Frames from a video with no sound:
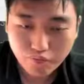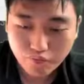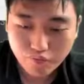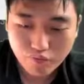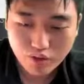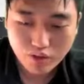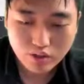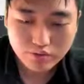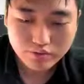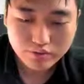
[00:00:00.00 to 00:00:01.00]

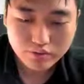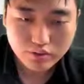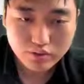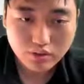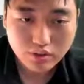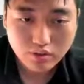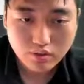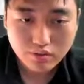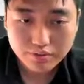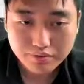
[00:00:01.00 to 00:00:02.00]

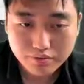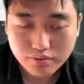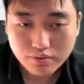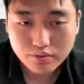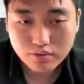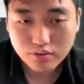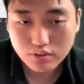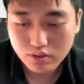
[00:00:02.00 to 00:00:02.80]
(no one is talking)